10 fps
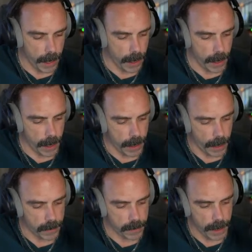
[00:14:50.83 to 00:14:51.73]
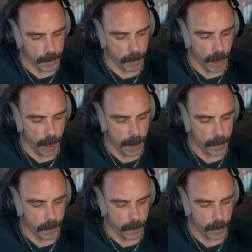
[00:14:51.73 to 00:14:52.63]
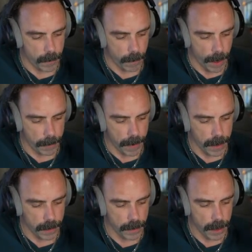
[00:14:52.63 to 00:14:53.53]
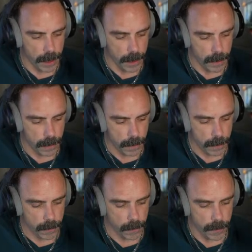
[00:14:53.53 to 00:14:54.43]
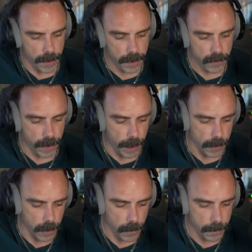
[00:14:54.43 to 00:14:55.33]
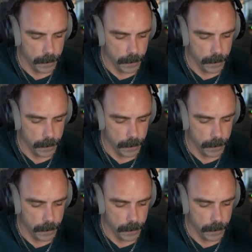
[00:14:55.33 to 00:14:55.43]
and I set my PC to this value,